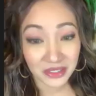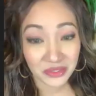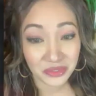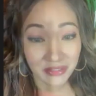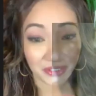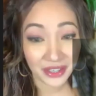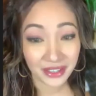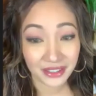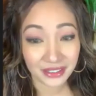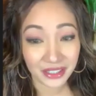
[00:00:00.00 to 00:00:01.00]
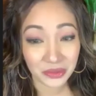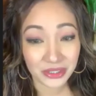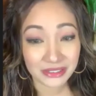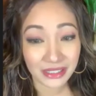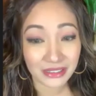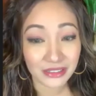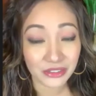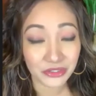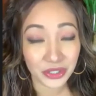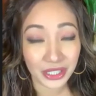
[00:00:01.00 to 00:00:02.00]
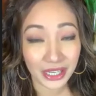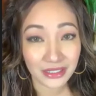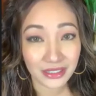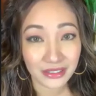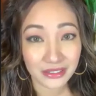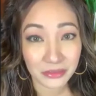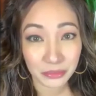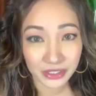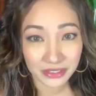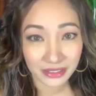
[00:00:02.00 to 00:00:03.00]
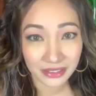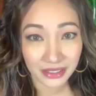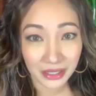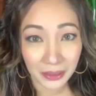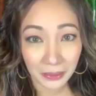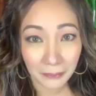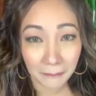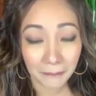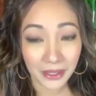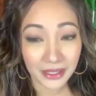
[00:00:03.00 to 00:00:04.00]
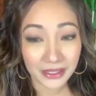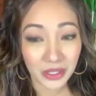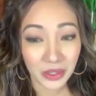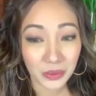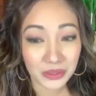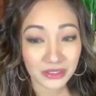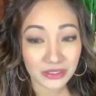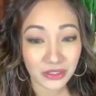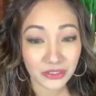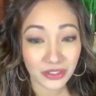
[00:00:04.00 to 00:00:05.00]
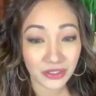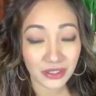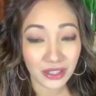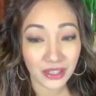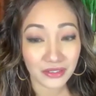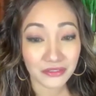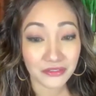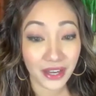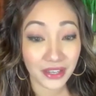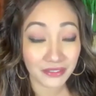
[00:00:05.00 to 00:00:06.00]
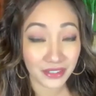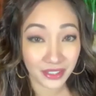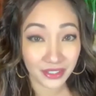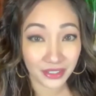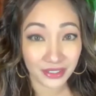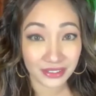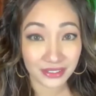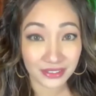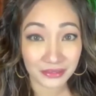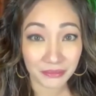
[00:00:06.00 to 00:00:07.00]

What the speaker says: Rafael, he was sentenced for 9 years in prison. but he only served 5 years.